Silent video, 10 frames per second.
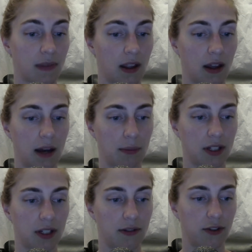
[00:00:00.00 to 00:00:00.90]
I
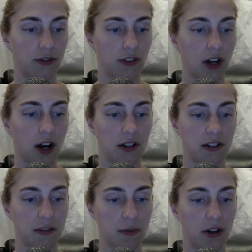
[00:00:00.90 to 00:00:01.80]
believe you've forgotten a
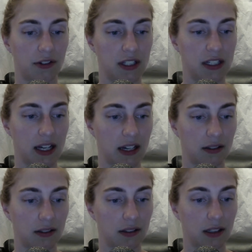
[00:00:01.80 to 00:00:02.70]
small detail.